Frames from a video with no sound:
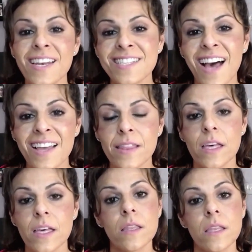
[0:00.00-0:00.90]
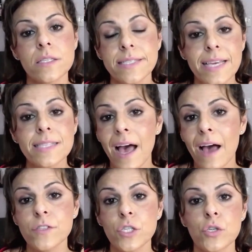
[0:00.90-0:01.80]
decide. The states
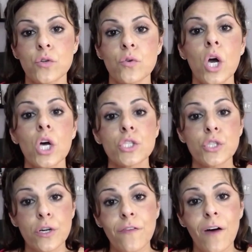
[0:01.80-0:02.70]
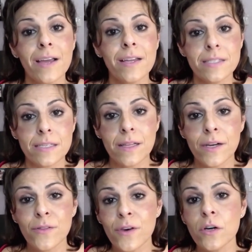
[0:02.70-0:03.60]
have to certify and
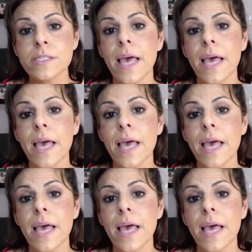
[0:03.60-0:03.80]
declare those,